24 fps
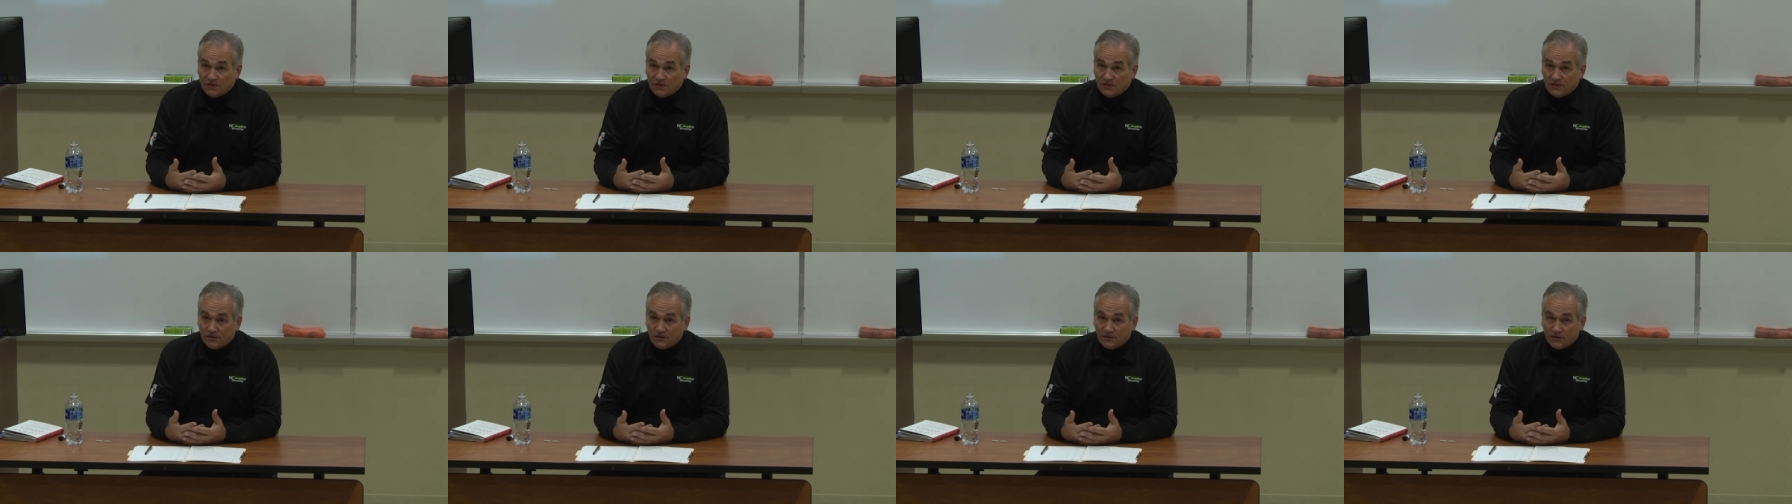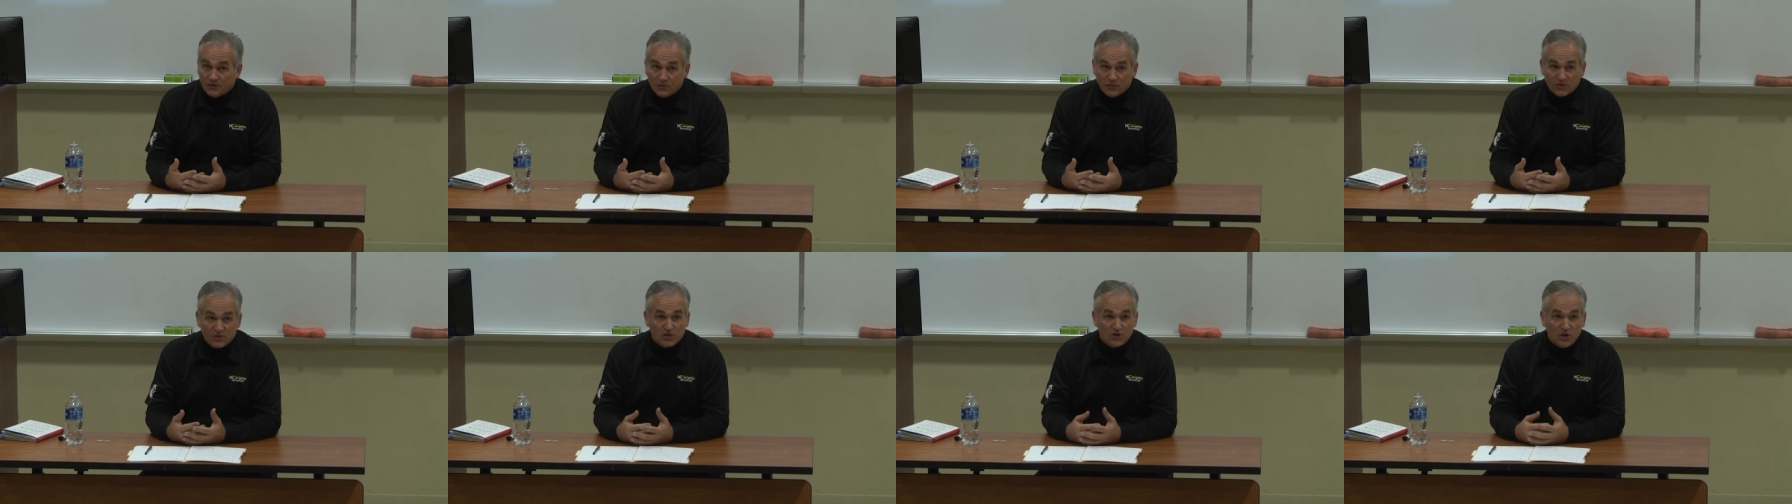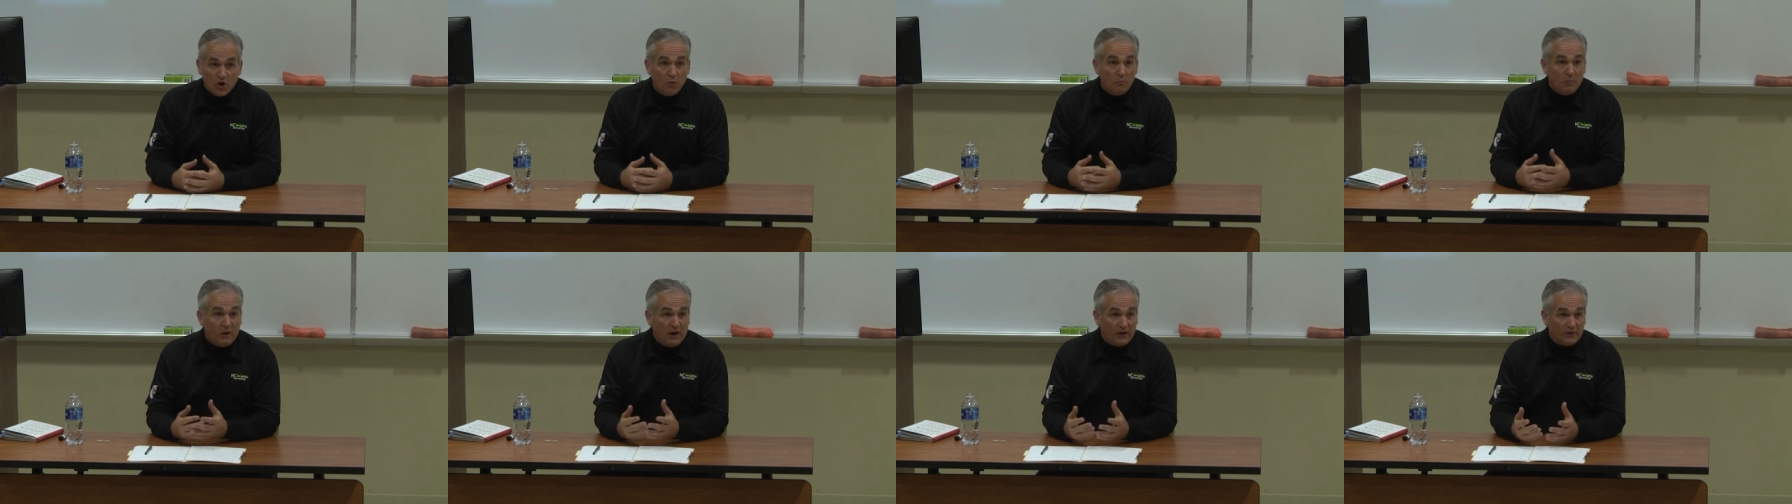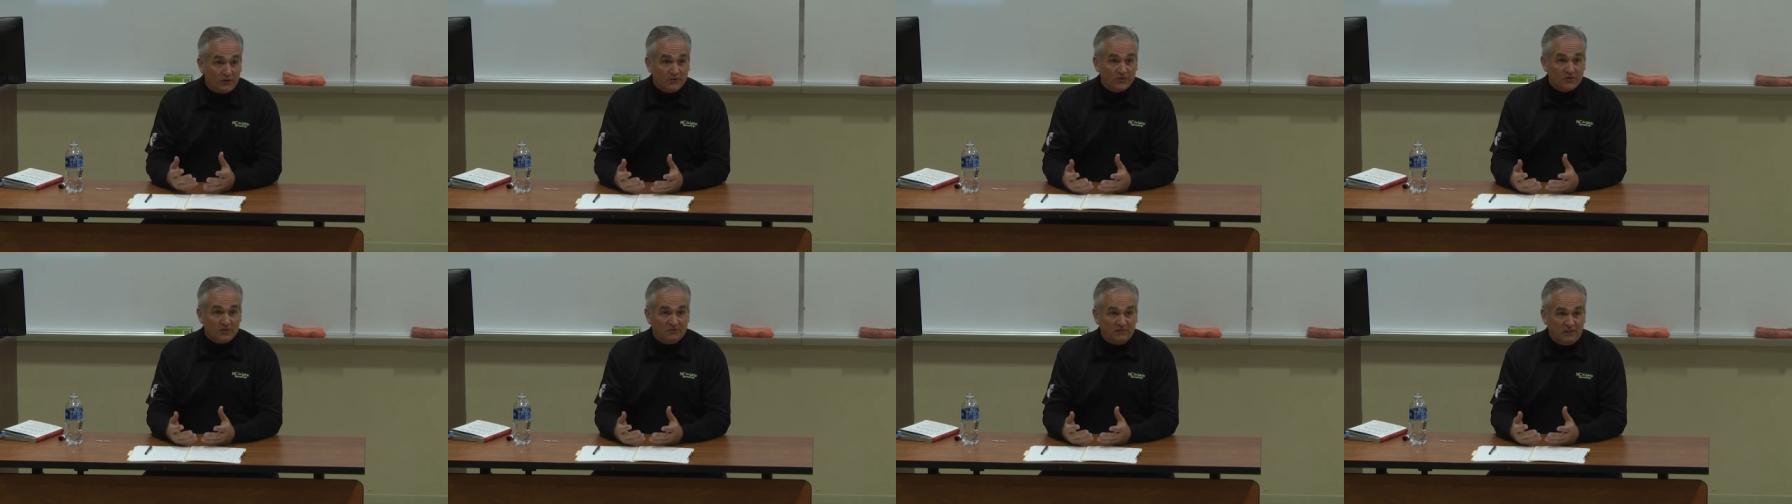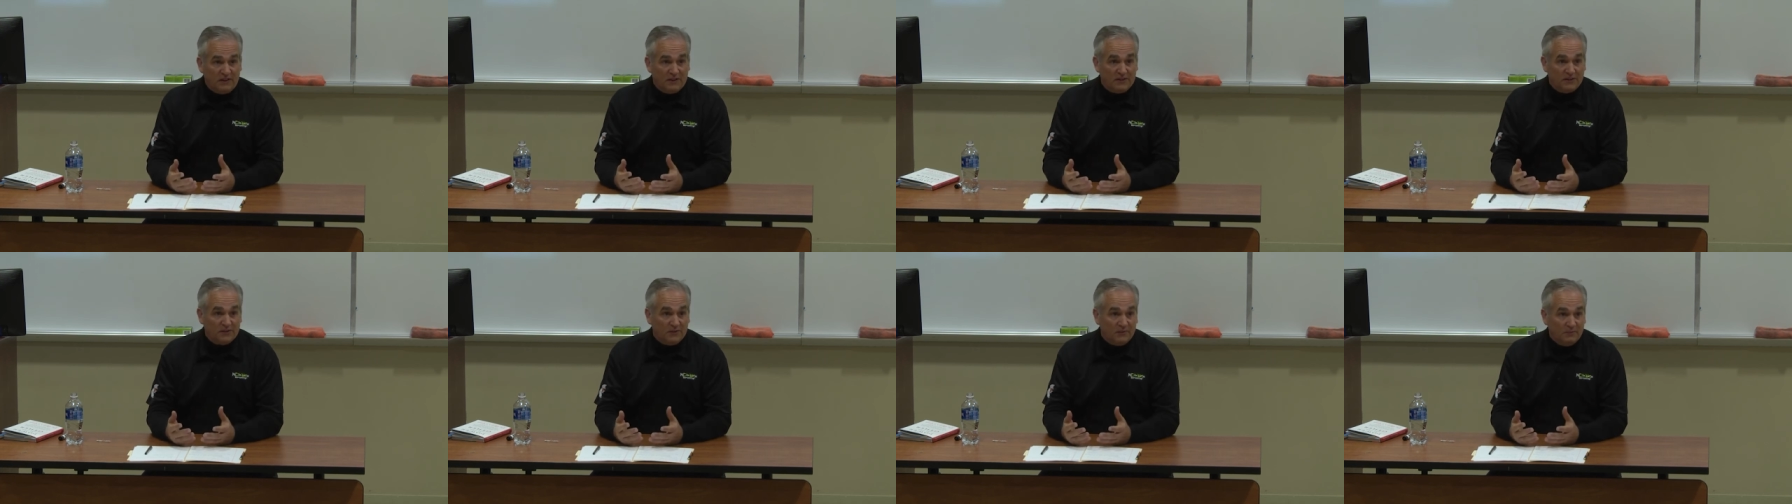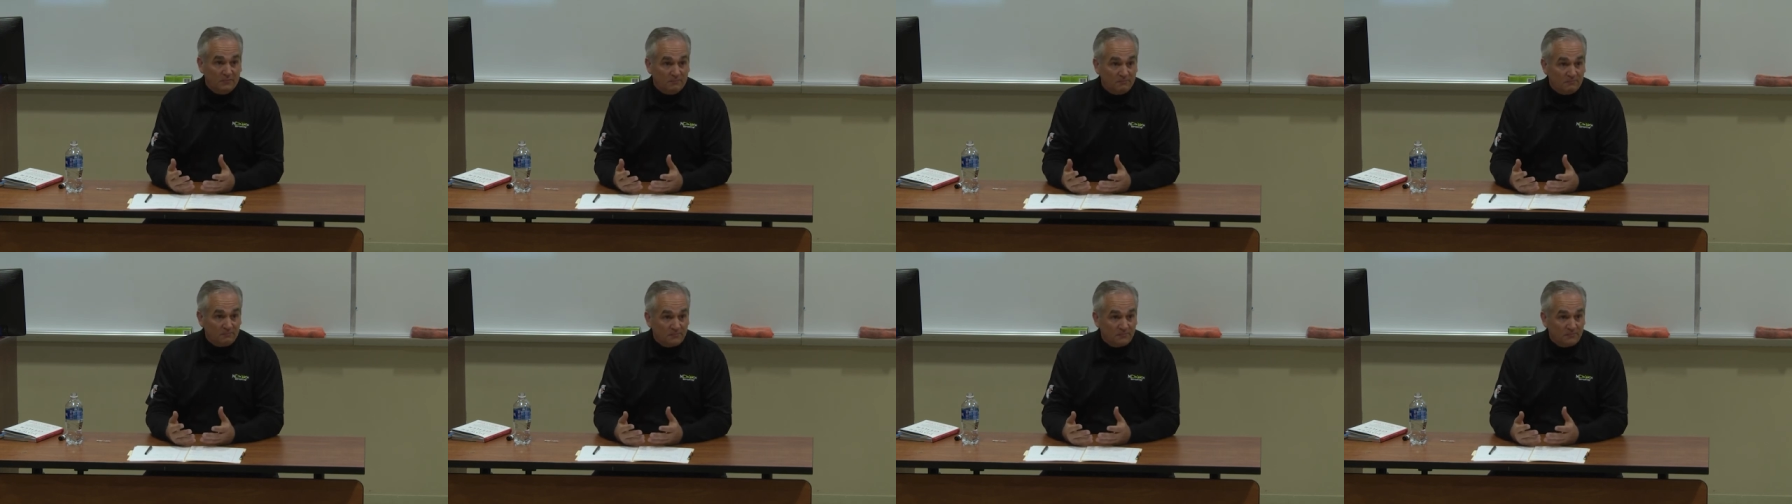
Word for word: th there was no model to follow.